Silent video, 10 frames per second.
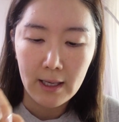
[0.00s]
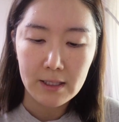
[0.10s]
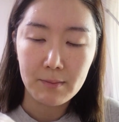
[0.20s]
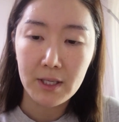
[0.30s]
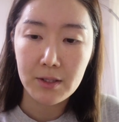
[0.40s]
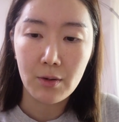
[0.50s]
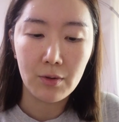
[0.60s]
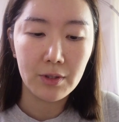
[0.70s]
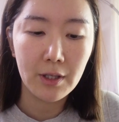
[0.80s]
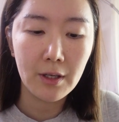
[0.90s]
That's my
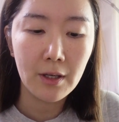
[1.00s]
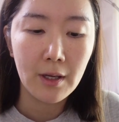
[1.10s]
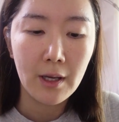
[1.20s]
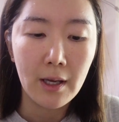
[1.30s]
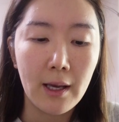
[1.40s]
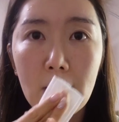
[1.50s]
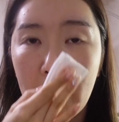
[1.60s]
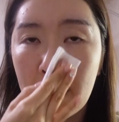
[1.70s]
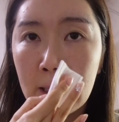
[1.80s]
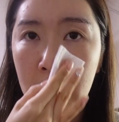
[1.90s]
toner.
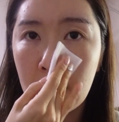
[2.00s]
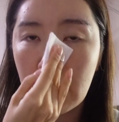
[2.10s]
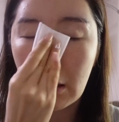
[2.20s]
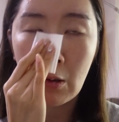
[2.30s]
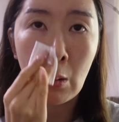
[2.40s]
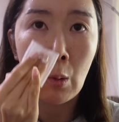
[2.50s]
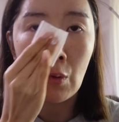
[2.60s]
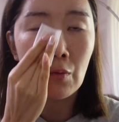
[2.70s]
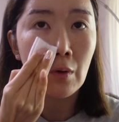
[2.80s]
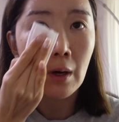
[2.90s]
Lightly go
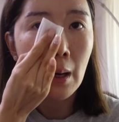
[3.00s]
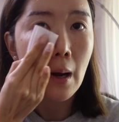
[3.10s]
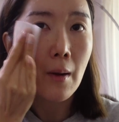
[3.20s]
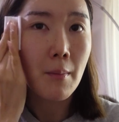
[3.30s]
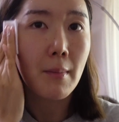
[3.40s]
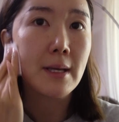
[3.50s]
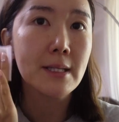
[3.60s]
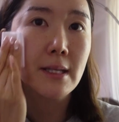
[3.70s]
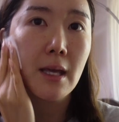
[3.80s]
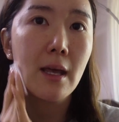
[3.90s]
over my
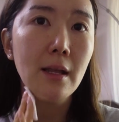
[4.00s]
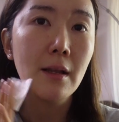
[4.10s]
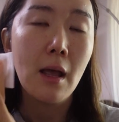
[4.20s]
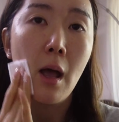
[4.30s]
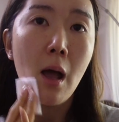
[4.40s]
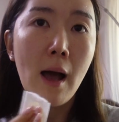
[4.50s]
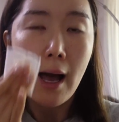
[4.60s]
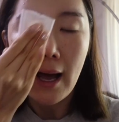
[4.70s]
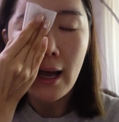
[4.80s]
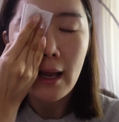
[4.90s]
skin.
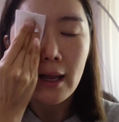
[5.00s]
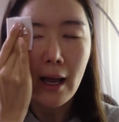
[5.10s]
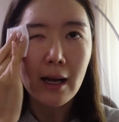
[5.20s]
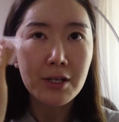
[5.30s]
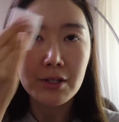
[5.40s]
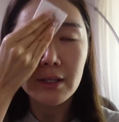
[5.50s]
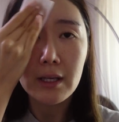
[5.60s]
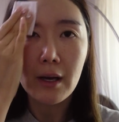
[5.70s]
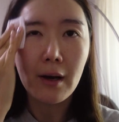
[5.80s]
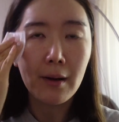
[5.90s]
I
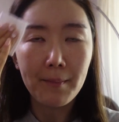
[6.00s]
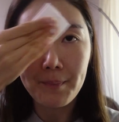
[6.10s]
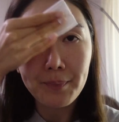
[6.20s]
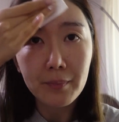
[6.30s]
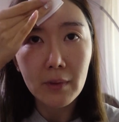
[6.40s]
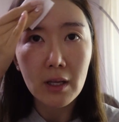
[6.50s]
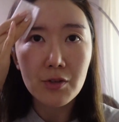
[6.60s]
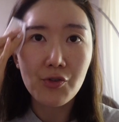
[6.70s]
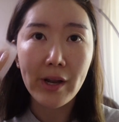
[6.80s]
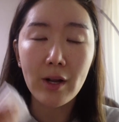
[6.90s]
actually
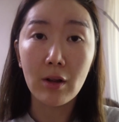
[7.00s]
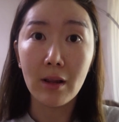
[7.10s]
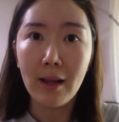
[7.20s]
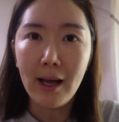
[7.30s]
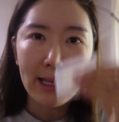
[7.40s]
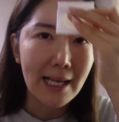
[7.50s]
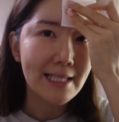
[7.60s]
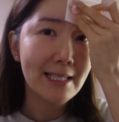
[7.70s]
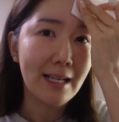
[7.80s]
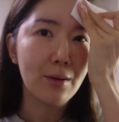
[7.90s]
drank a lot
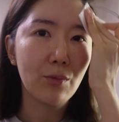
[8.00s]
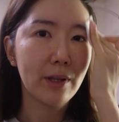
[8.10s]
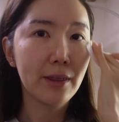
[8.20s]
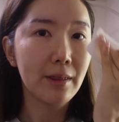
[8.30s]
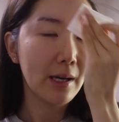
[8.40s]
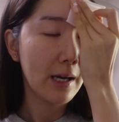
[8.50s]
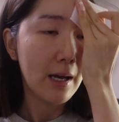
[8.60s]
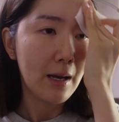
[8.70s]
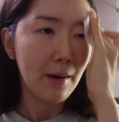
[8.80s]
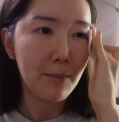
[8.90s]
last night with
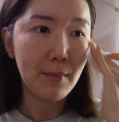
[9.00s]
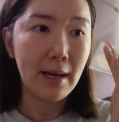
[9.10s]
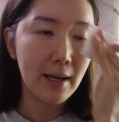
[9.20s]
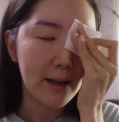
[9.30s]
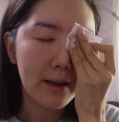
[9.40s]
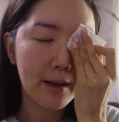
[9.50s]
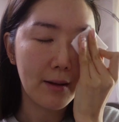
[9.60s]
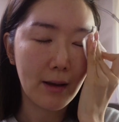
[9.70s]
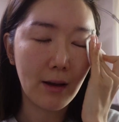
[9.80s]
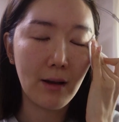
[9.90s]
my,
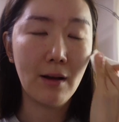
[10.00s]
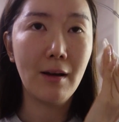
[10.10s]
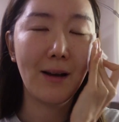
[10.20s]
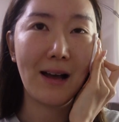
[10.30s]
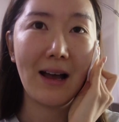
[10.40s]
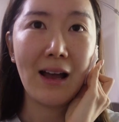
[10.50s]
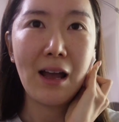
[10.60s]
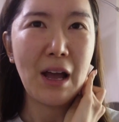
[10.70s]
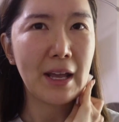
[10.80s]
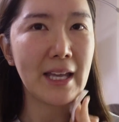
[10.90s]

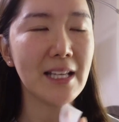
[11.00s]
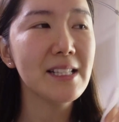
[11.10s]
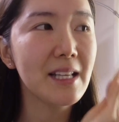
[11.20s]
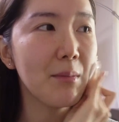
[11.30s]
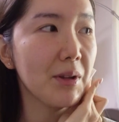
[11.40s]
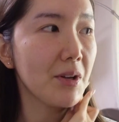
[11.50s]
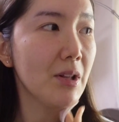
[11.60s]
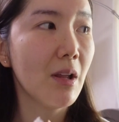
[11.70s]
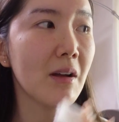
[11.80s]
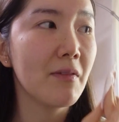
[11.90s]
can I say
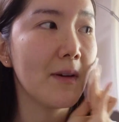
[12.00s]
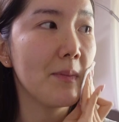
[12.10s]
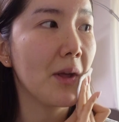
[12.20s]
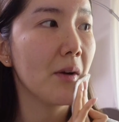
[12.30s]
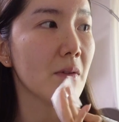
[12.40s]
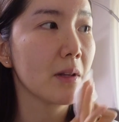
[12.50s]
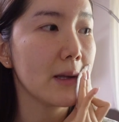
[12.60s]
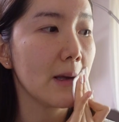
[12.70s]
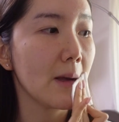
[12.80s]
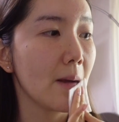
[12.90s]
mother-in-law if I'm not
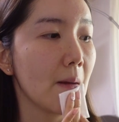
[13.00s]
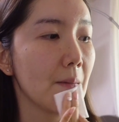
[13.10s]
really